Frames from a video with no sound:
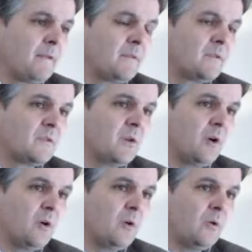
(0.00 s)

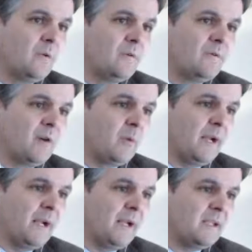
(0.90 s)
So for what I
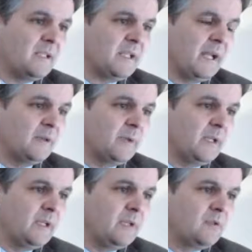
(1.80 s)
understand, we
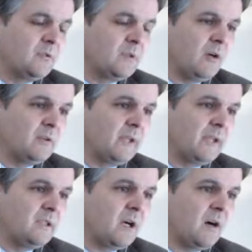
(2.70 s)
need to calculate
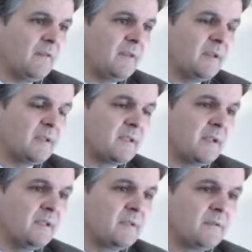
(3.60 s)
confidence
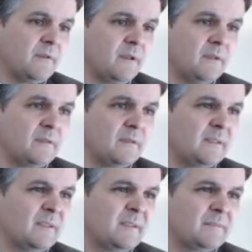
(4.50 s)
interval
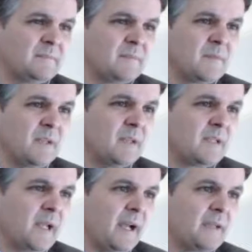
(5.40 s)
in this
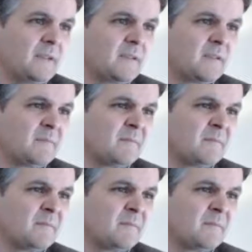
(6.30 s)
case.